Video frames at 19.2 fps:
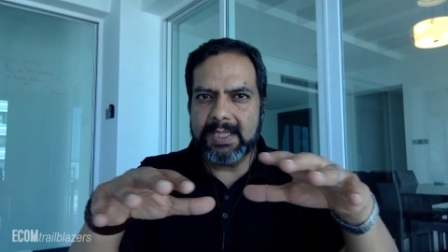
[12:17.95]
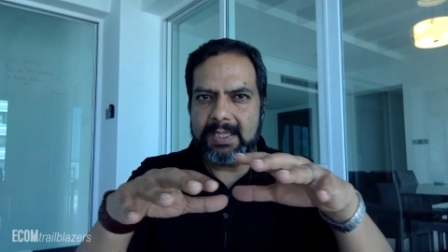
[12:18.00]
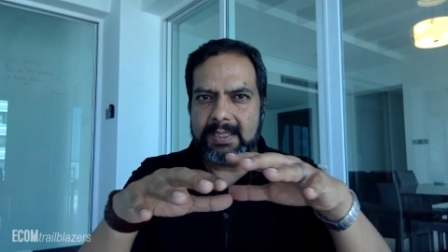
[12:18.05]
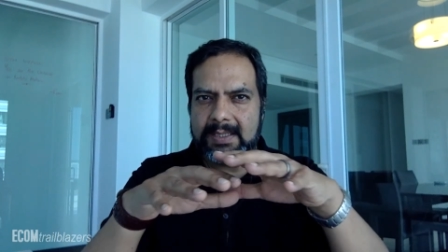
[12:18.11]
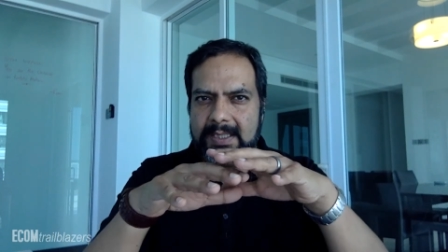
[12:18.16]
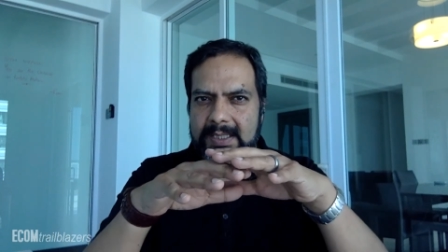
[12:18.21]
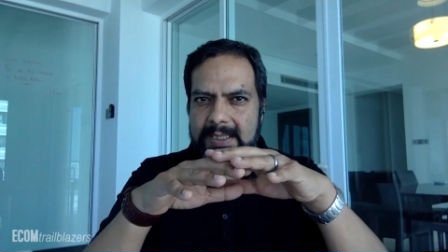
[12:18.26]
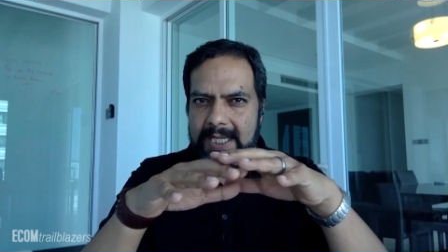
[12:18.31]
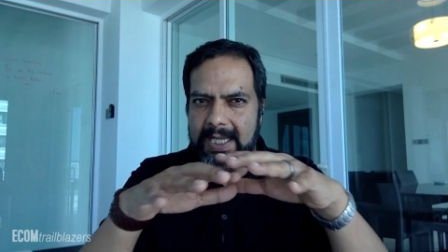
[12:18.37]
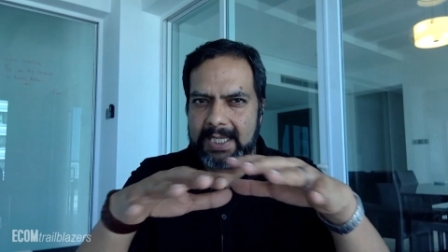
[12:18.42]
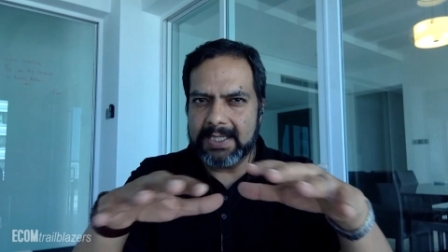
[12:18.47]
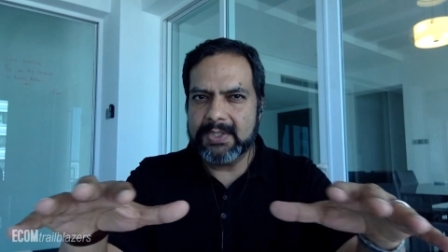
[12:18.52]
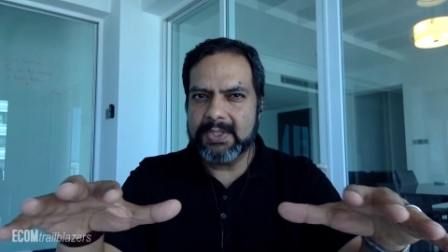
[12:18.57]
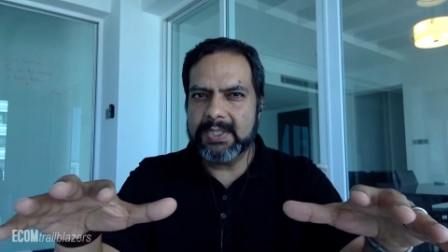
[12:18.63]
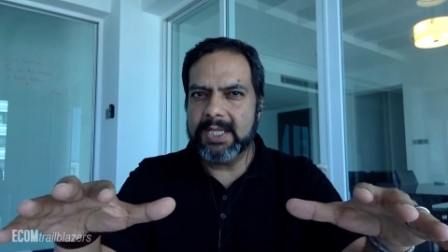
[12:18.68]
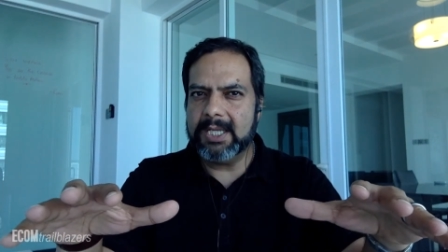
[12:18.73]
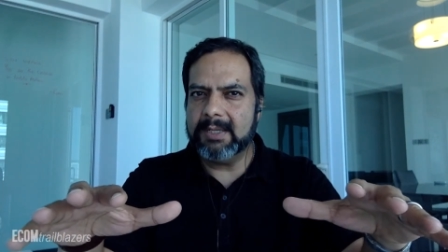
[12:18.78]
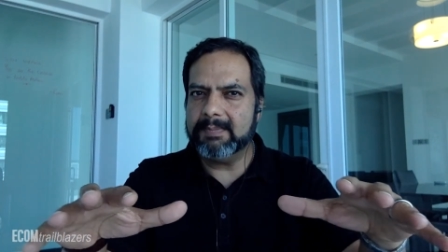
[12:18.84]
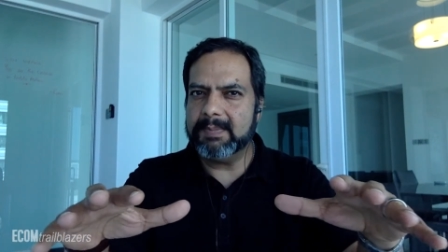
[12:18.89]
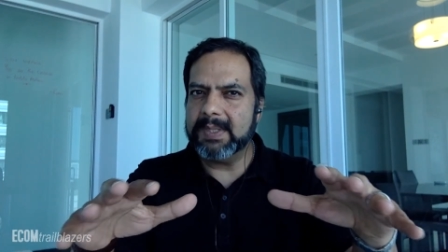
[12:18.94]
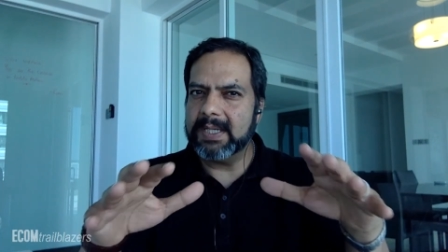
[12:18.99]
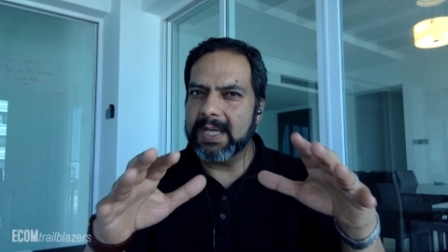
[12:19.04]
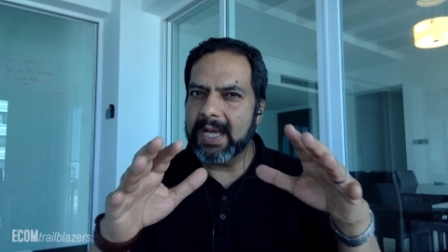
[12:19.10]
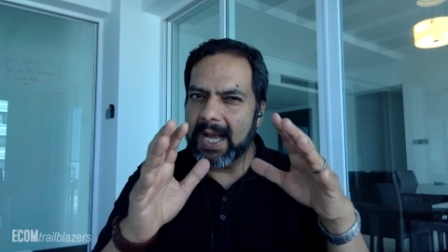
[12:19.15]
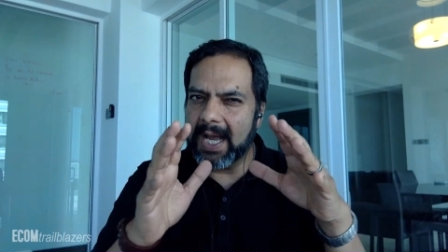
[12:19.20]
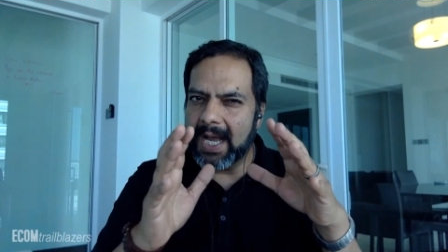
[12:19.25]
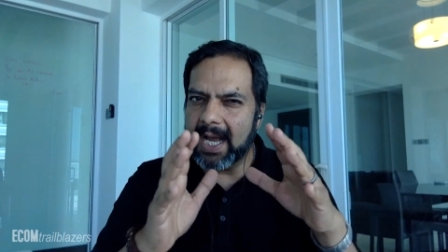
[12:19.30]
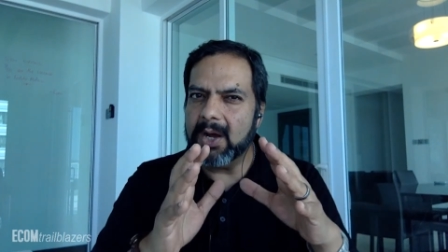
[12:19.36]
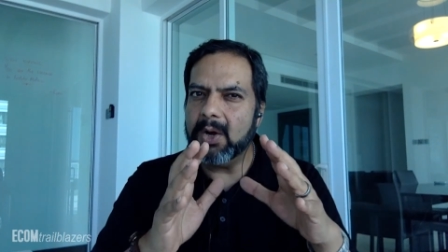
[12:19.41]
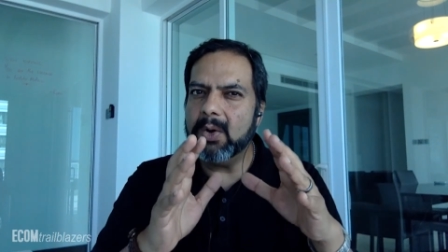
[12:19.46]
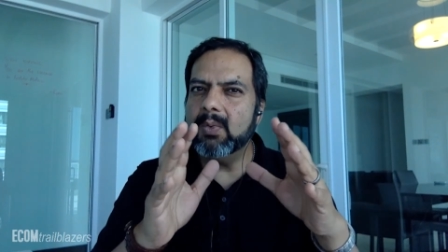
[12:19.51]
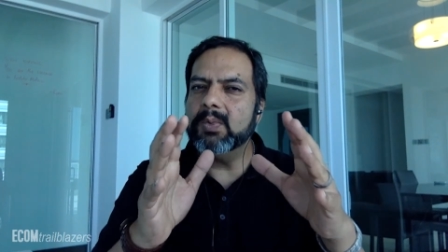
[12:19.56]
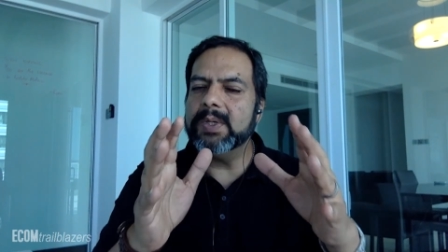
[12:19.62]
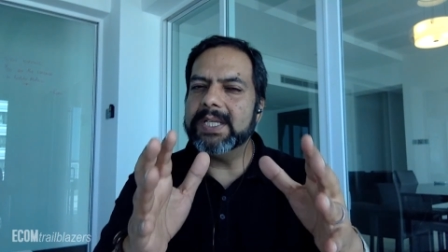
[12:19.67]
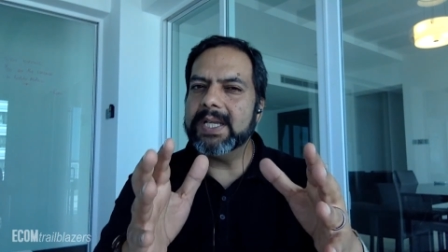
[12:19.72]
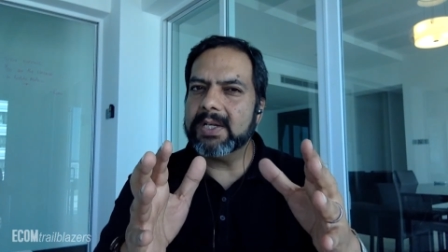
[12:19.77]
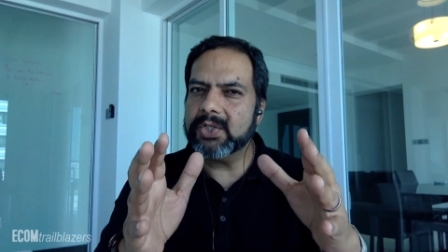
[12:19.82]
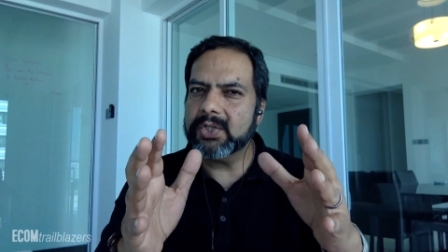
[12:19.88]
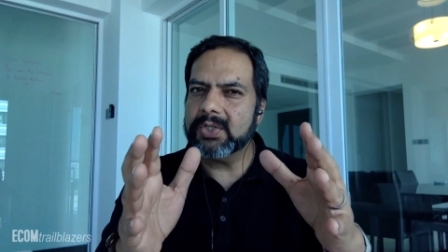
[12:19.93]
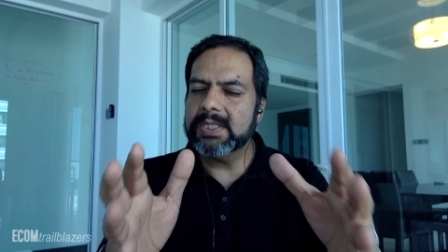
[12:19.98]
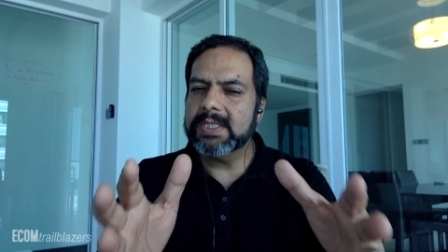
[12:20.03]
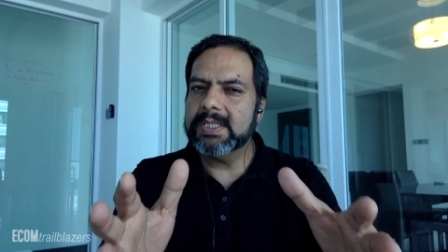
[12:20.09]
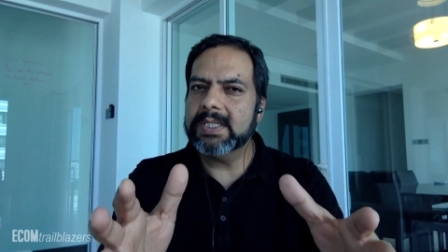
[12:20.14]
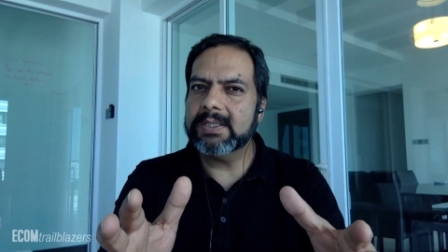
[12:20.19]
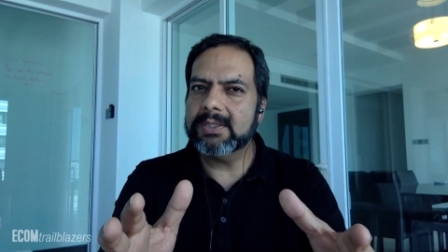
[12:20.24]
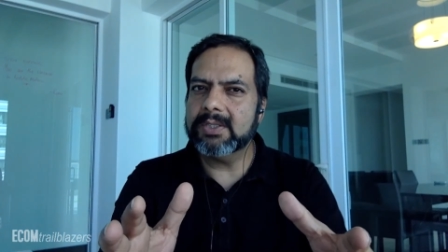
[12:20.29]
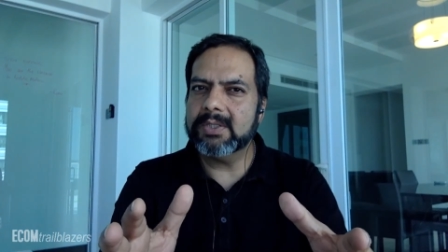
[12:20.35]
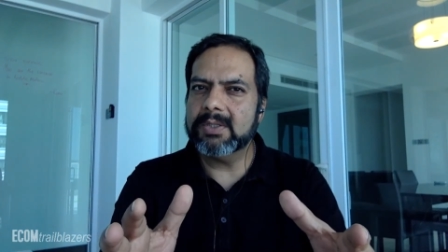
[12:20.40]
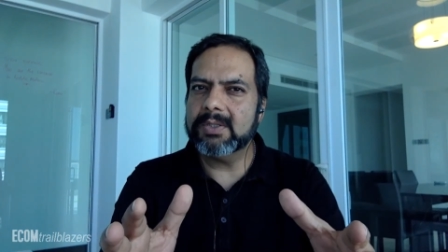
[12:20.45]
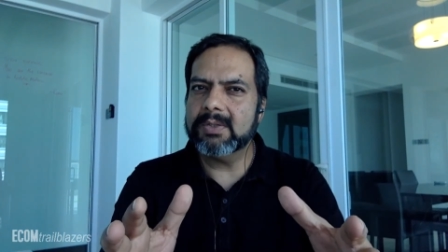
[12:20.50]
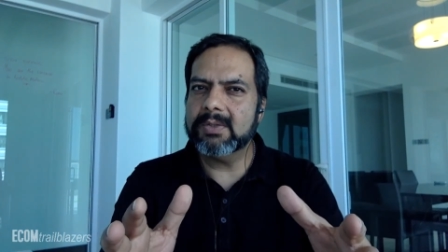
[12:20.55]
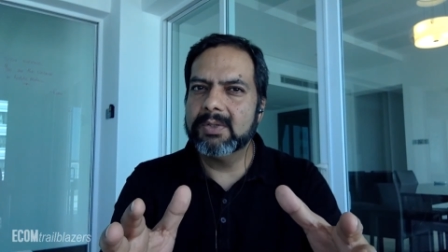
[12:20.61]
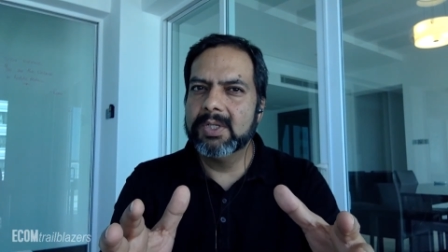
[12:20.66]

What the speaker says: and the landscape and how we actually get there